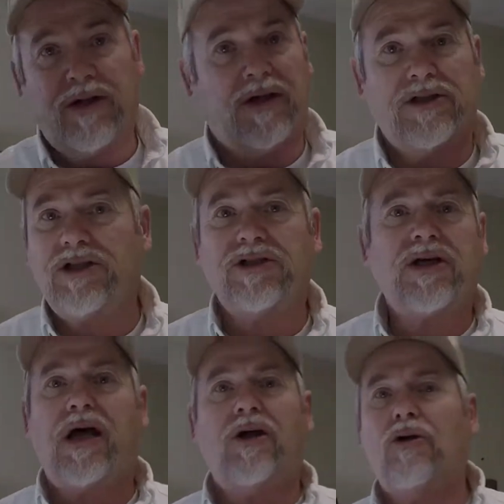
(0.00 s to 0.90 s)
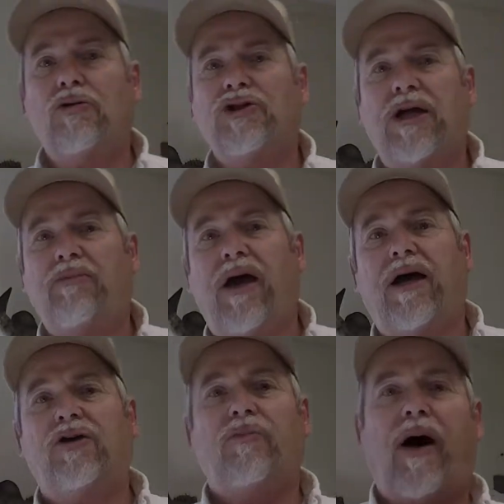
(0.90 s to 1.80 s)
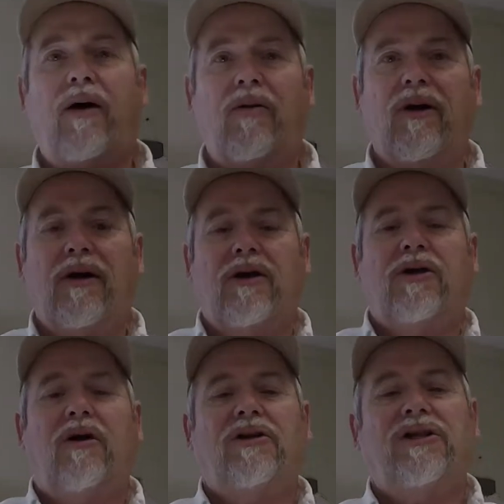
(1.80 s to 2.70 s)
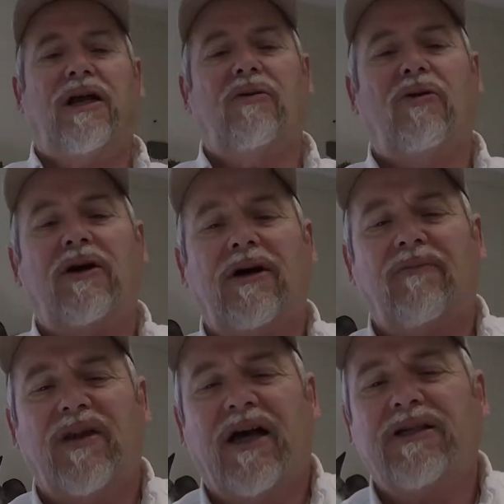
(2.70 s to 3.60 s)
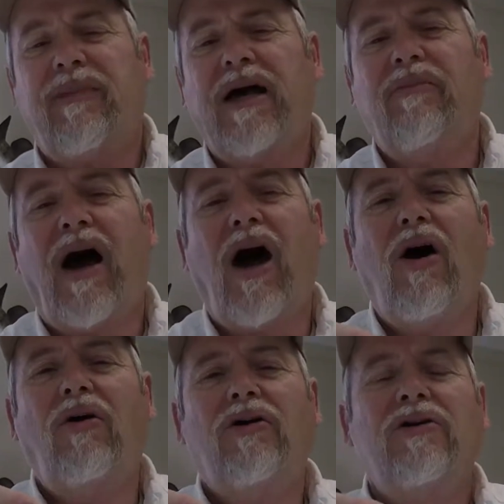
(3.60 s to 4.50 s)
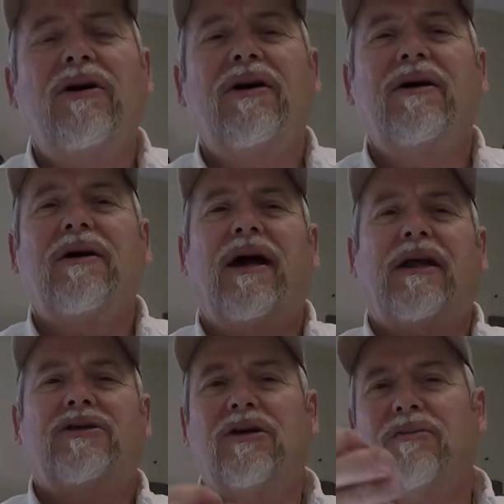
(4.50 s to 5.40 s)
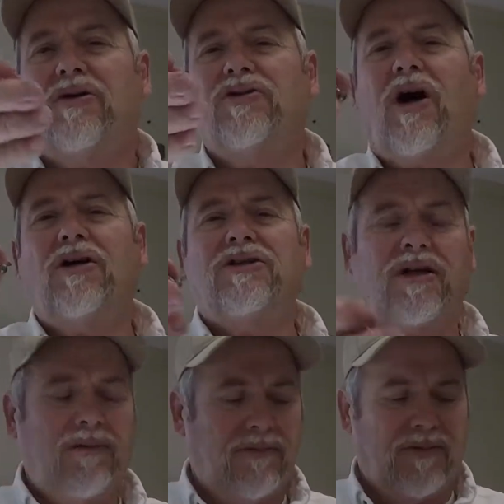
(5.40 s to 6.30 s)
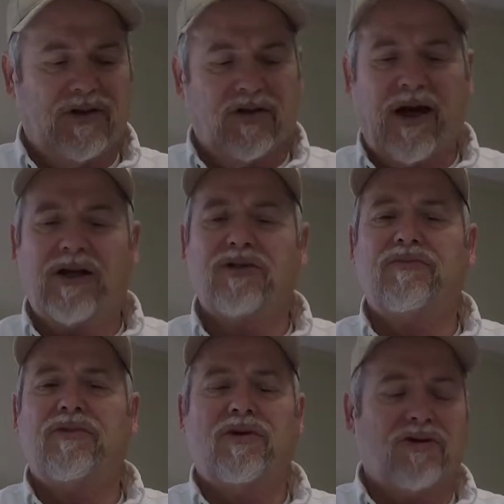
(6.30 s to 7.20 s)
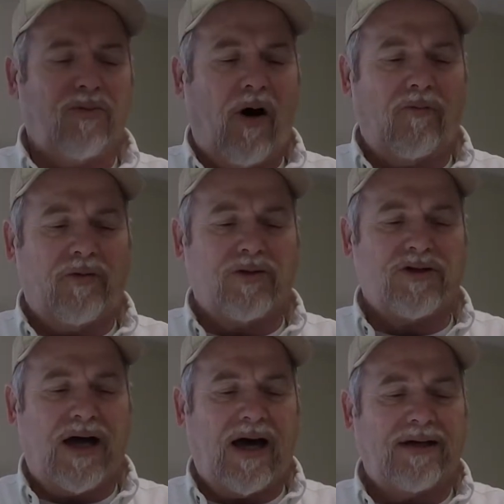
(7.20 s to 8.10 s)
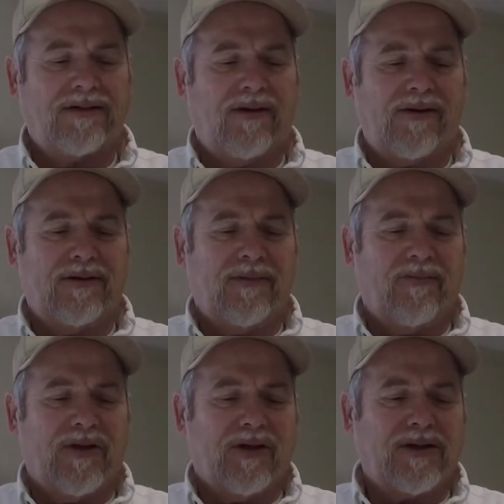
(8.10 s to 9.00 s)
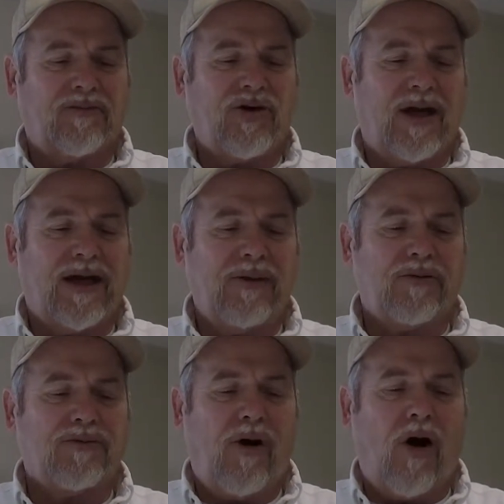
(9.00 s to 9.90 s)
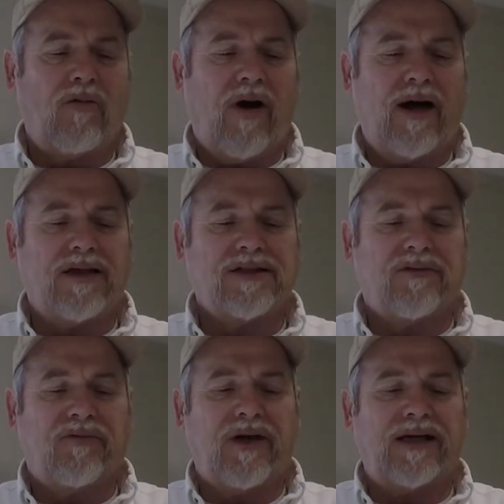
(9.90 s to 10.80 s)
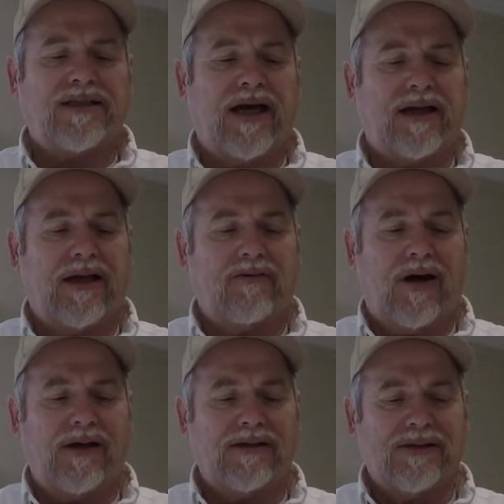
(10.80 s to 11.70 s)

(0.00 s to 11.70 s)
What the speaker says: This is not a little cheap head you buy, just anywhere. It's made by owner, and so they're tungsten, so they're small for their size. Because I'm trying to keep it smaller, right? This is finesse technique, right?